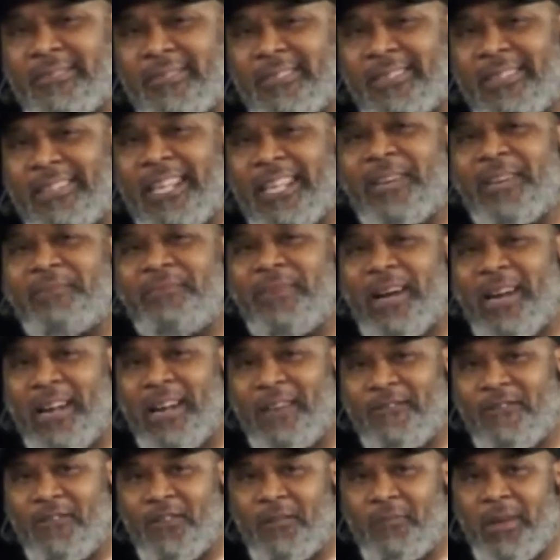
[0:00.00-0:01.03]
Let it
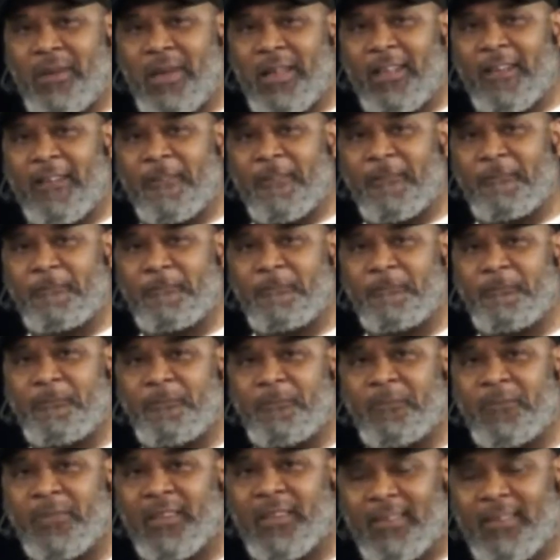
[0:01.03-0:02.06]
marinate for a minute.
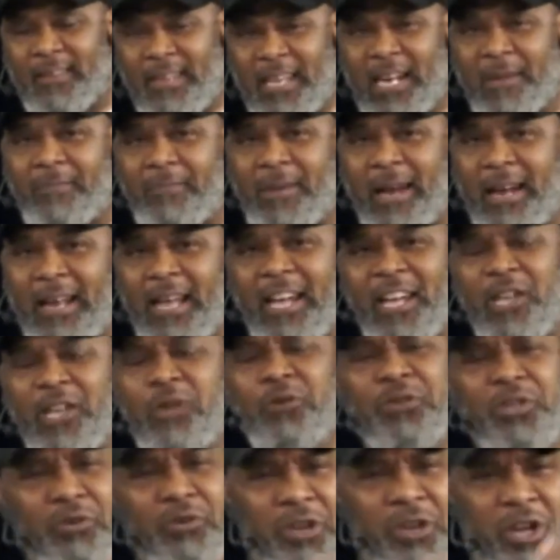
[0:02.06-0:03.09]
Let it marinate. You
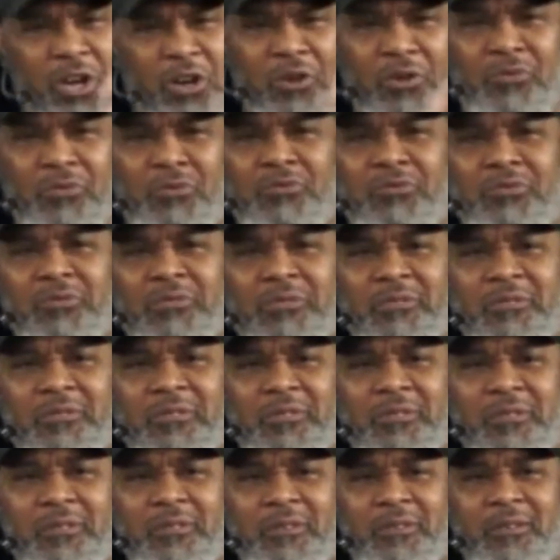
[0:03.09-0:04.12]
do you.
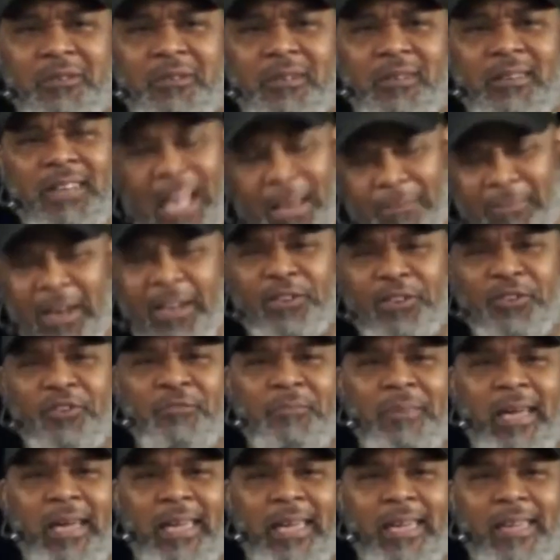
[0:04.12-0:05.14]
Let me do
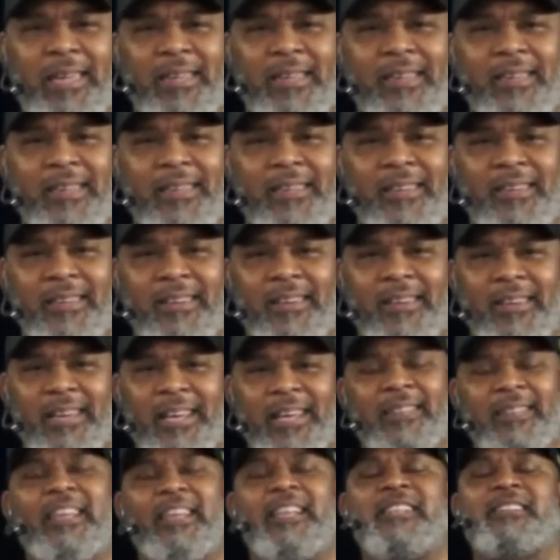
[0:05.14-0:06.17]
me.
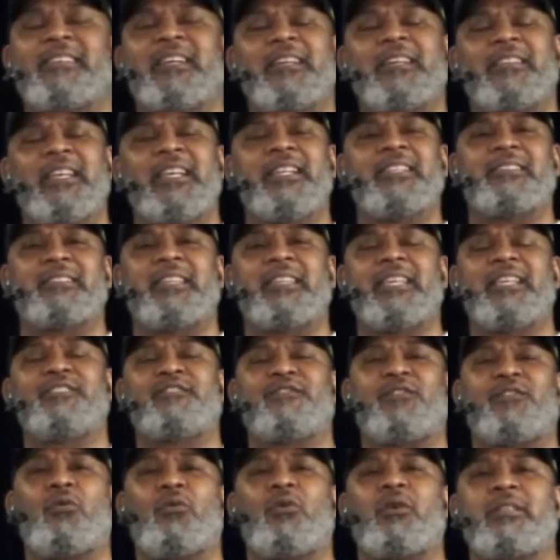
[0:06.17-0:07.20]
These
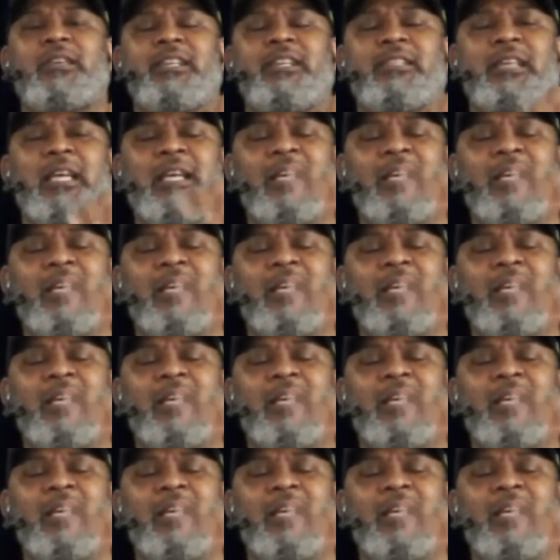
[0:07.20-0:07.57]
haters.